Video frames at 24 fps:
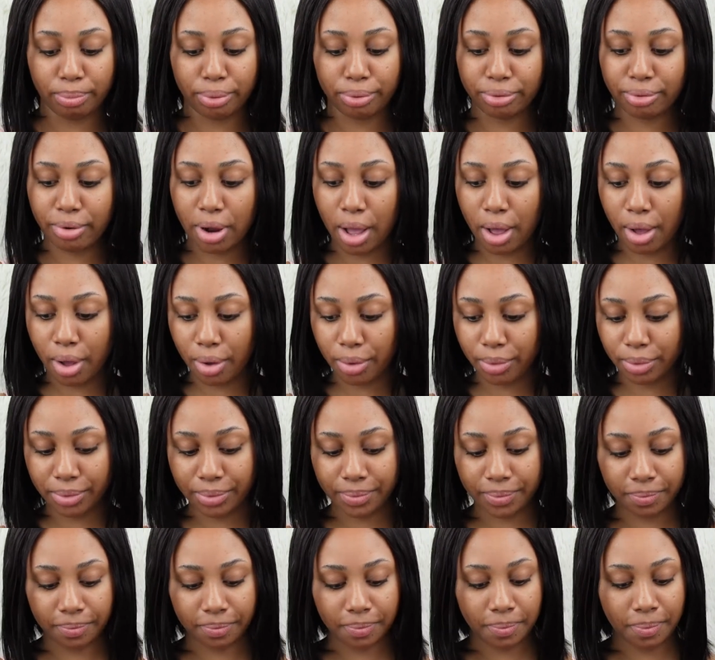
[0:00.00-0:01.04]
Pro.
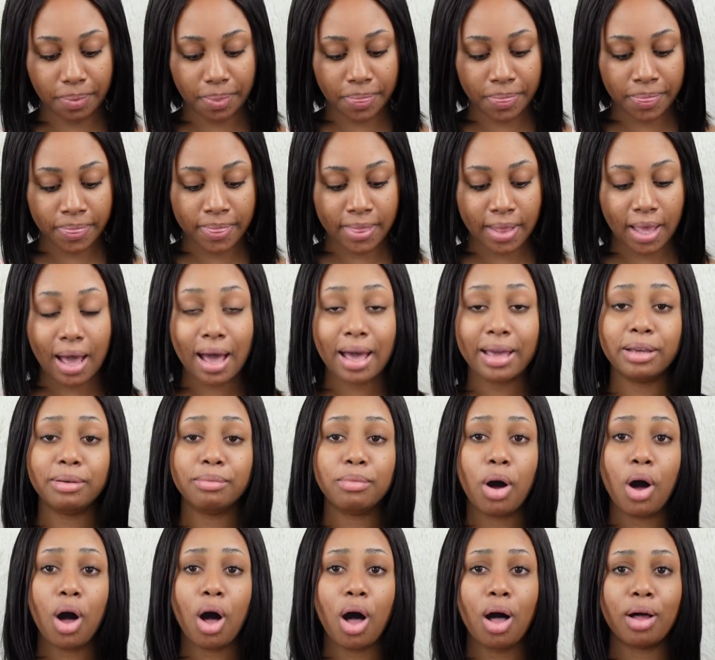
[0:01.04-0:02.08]
I am
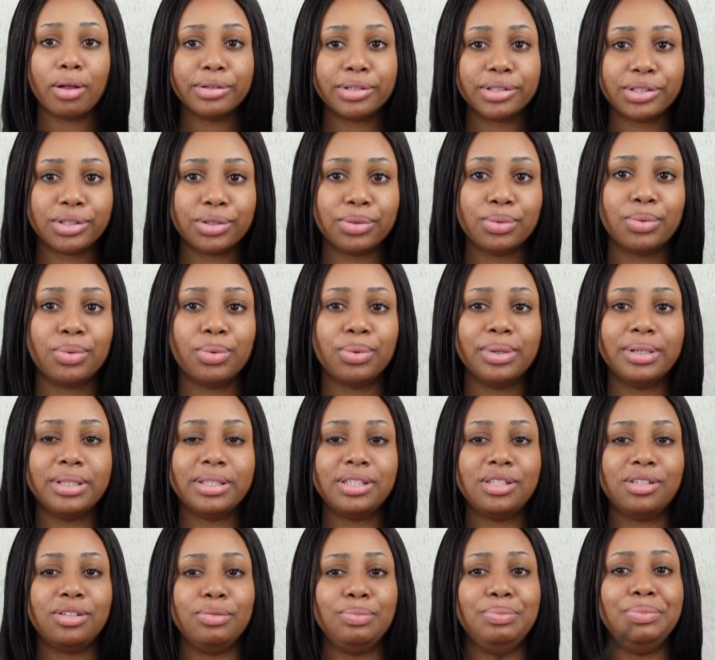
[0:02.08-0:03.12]
also going
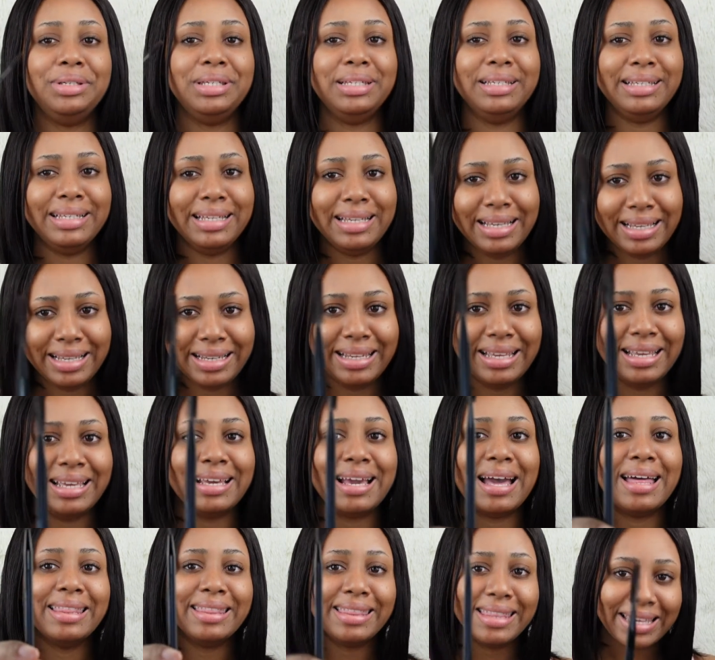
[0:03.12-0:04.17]
to be needing
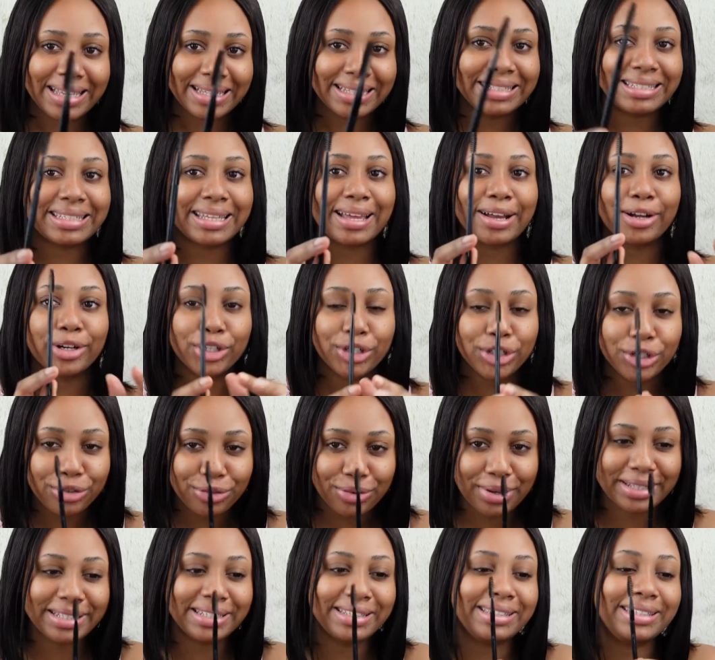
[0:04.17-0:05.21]
this
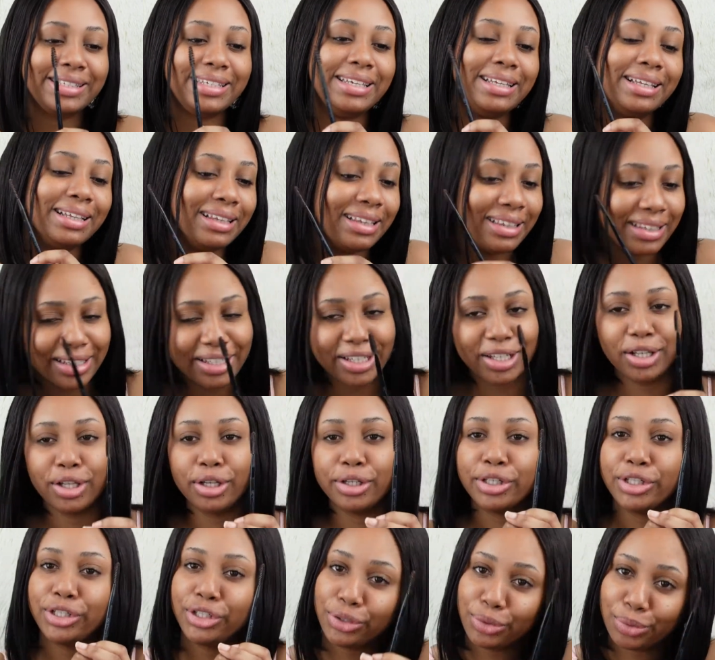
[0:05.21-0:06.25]
trusty little
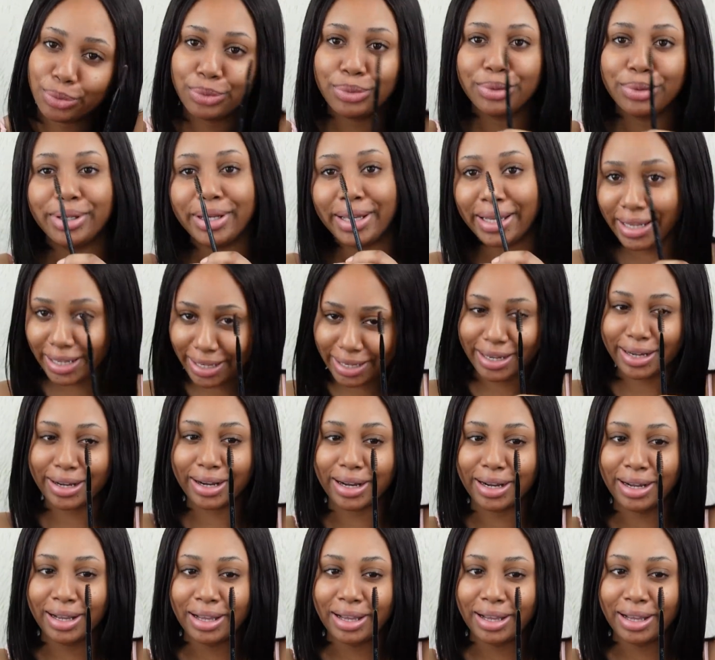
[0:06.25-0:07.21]
tool here.